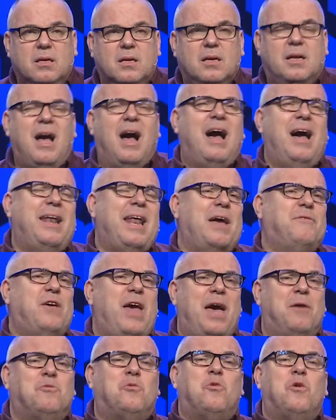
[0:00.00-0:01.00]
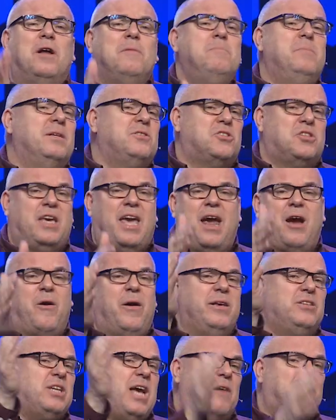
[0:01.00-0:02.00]
God, I've had one
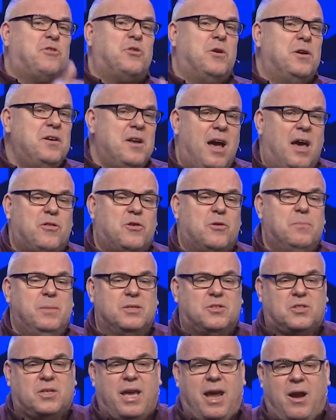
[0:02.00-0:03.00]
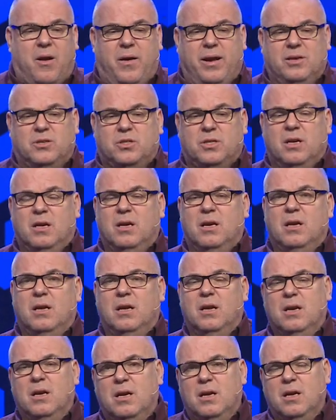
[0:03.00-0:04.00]
miscarriage after another miscarriage.
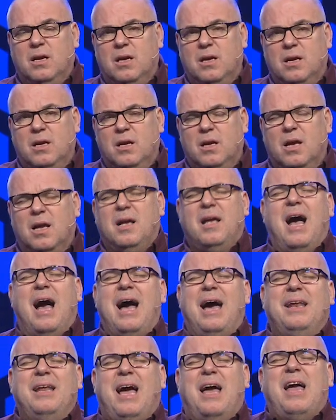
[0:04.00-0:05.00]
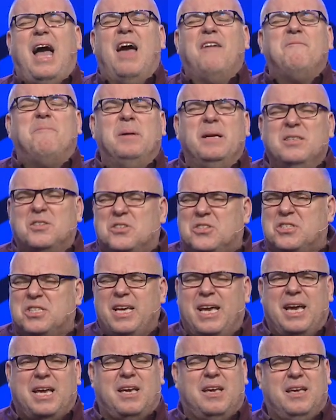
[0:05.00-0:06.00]
God, I, I've been
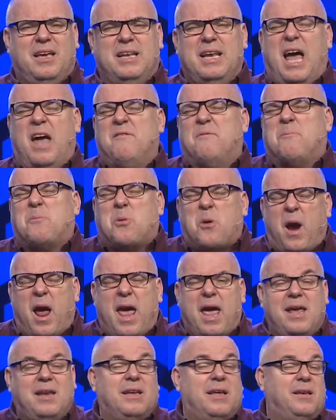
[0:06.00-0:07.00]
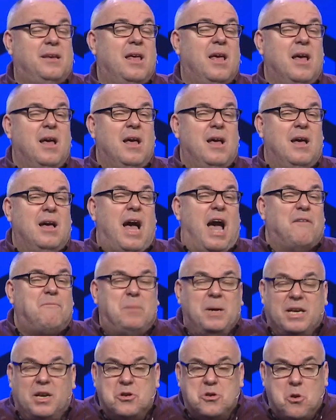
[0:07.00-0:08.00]
sick and I've prayed and I've
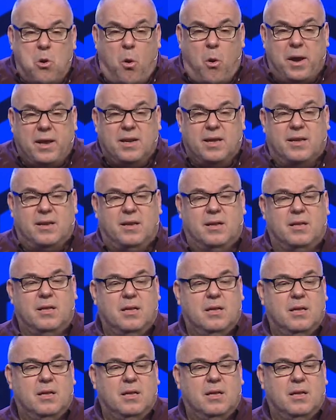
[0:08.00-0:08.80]
been anointed.